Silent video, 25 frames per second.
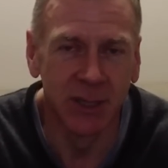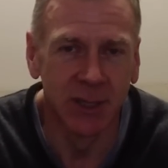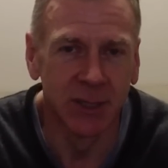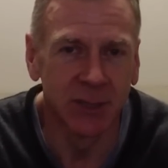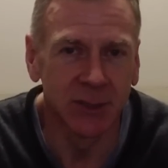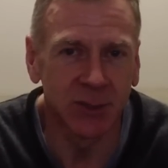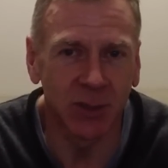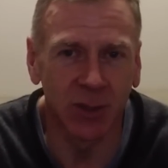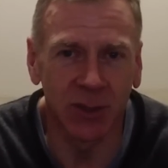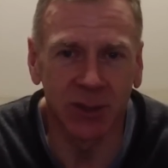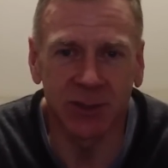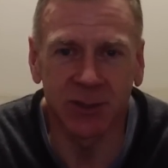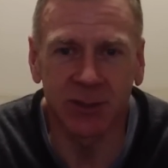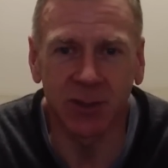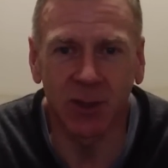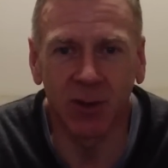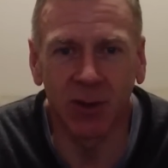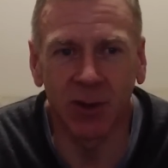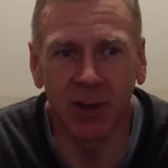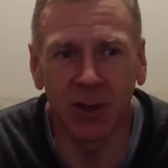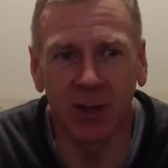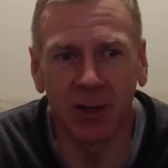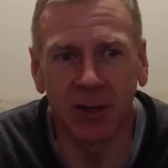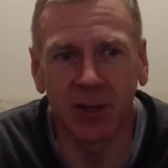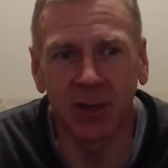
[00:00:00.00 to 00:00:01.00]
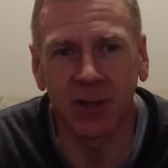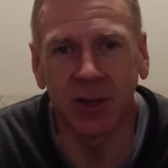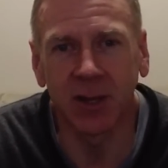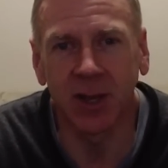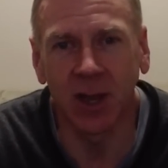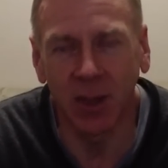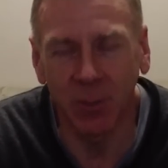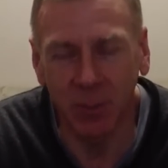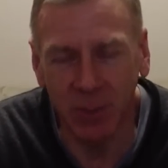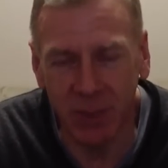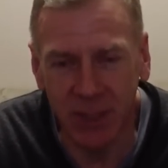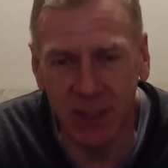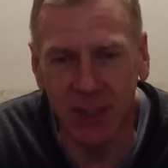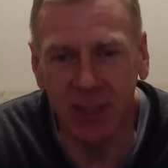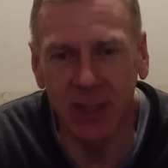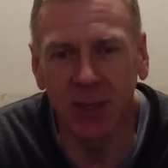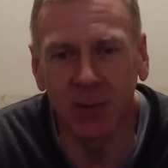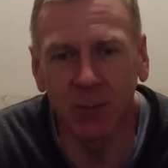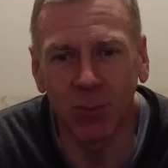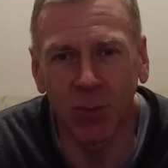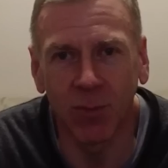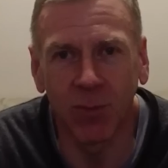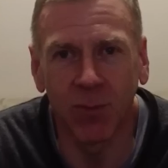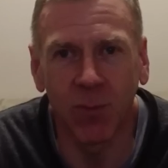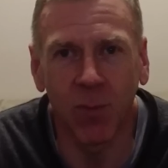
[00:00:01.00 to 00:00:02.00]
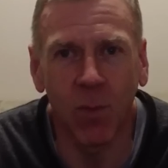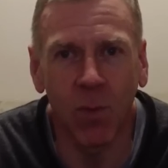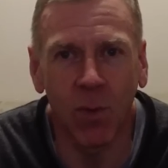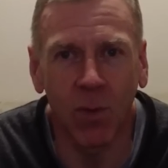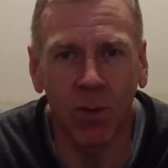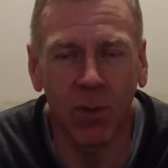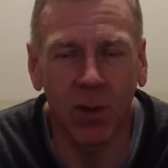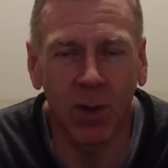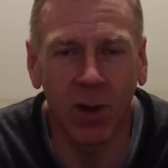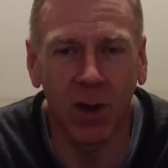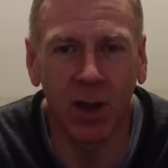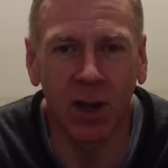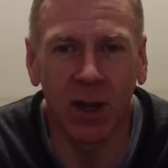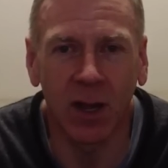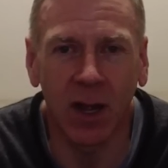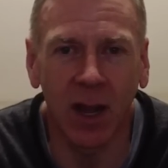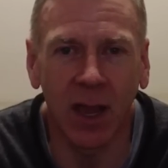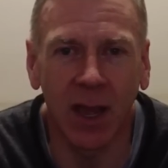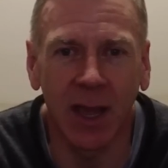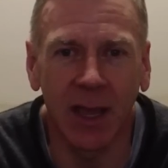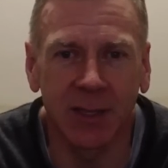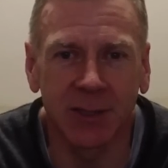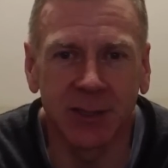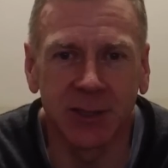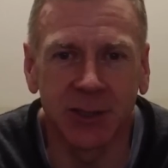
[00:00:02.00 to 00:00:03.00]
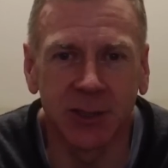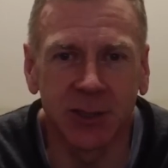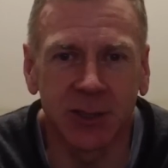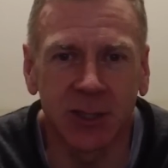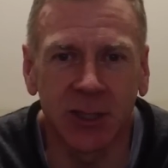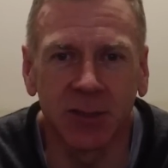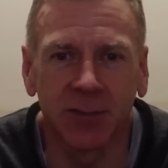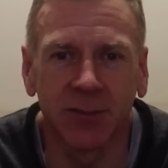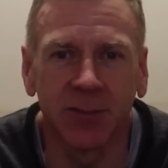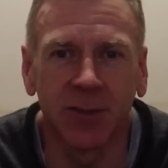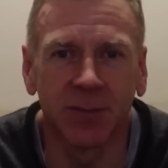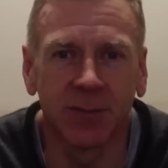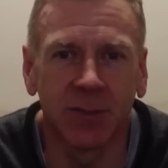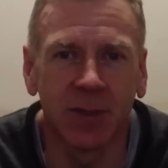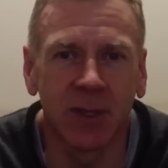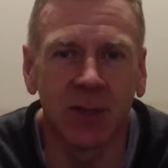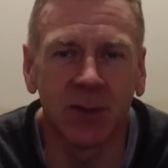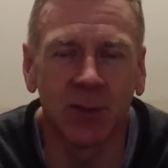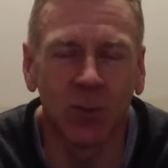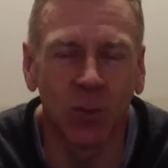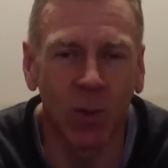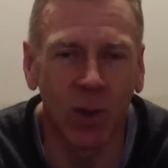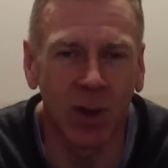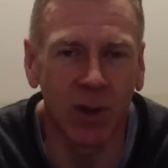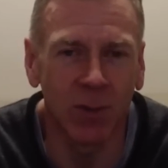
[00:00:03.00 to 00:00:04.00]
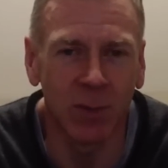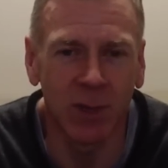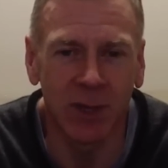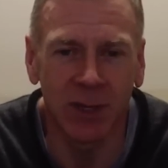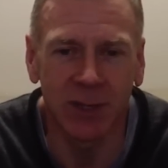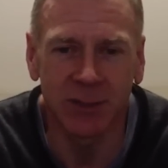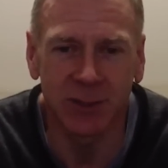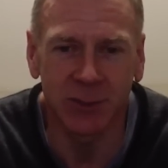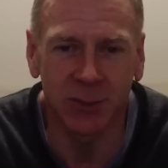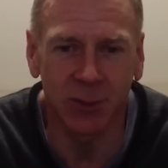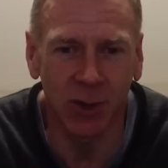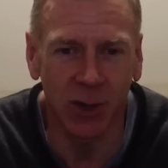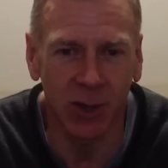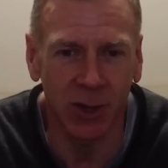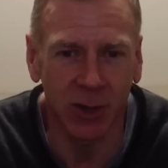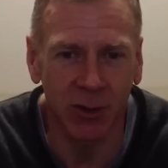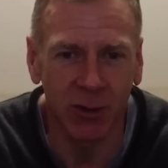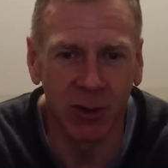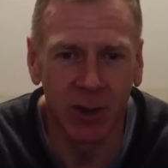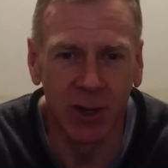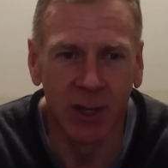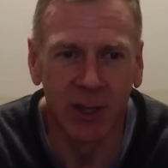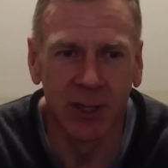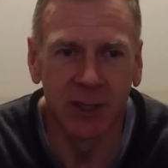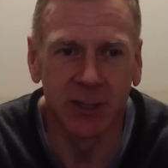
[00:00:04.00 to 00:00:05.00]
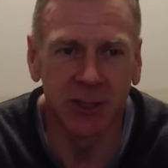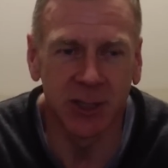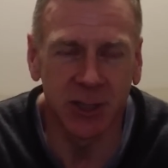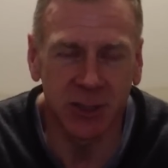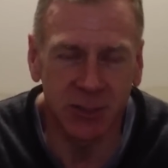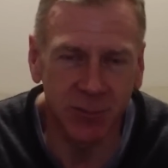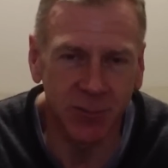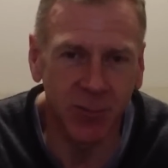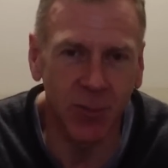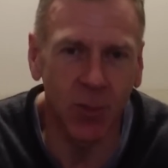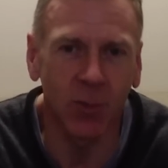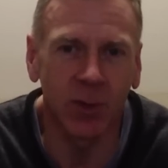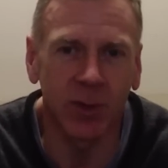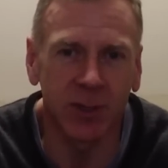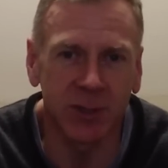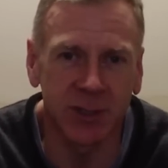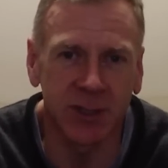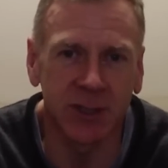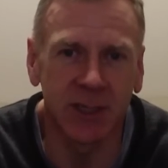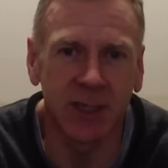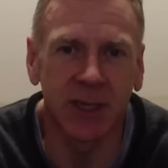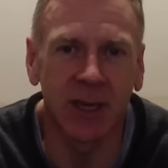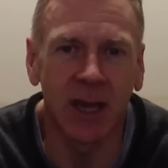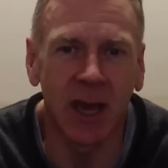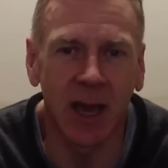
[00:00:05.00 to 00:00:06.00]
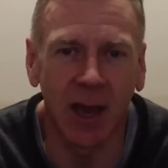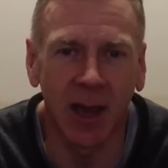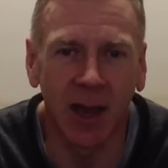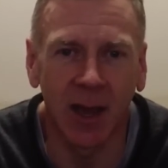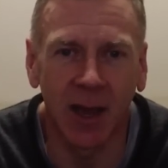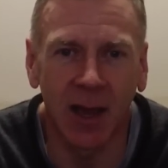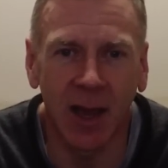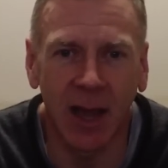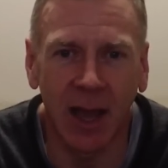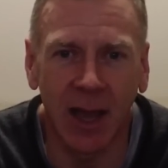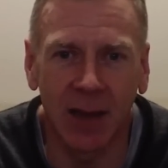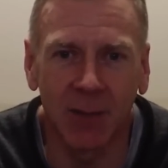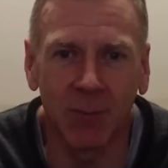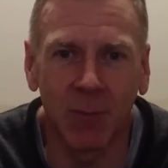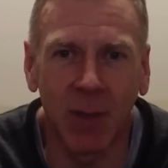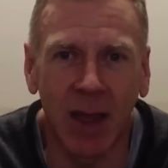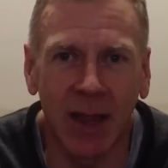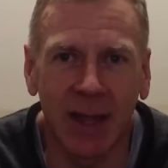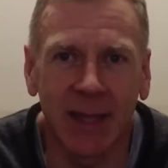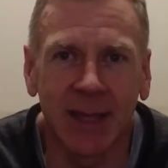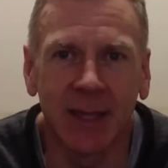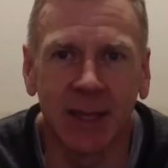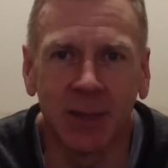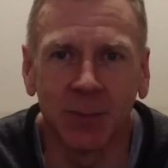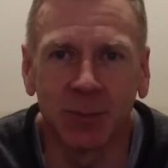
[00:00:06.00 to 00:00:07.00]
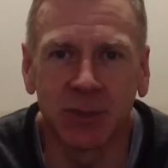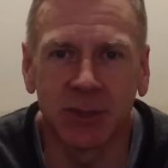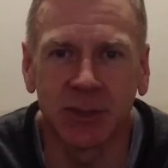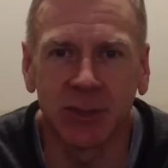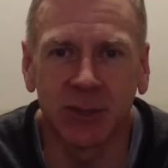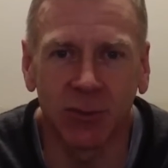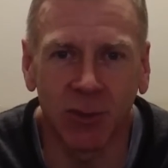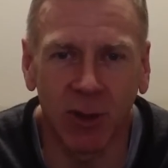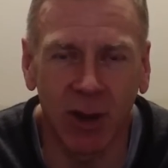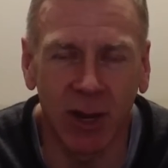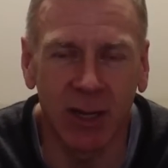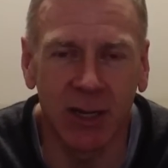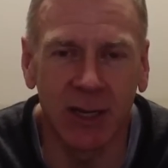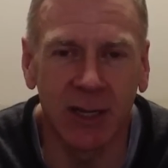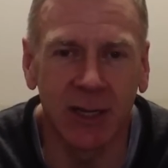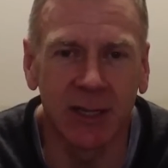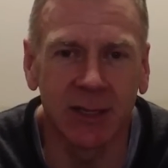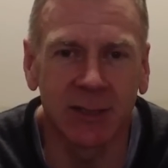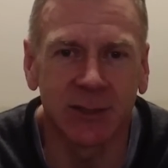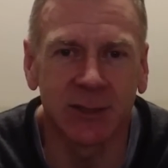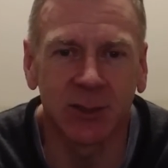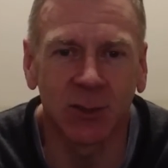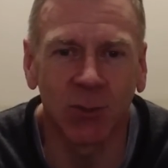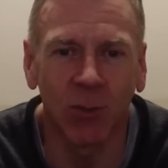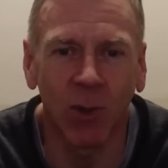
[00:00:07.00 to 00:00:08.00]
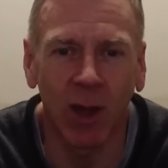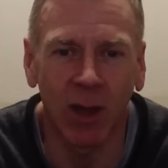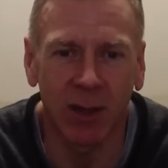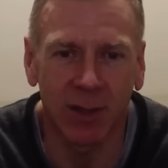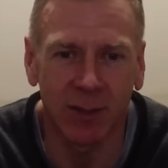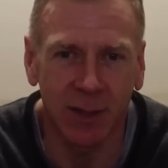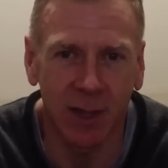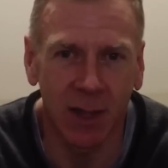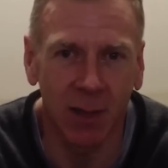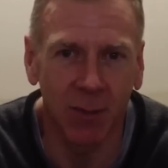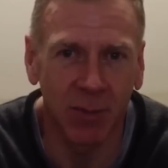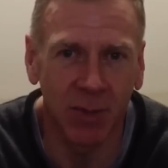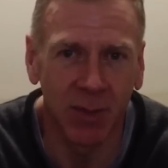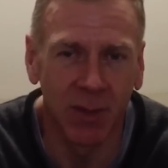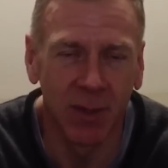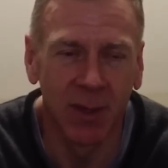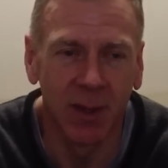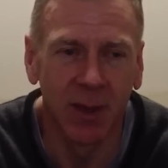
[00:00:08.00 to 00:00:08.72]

So I started coming in before class, usually 15-20 minutes earlier, just focusing on my hips and trying to get squat depth.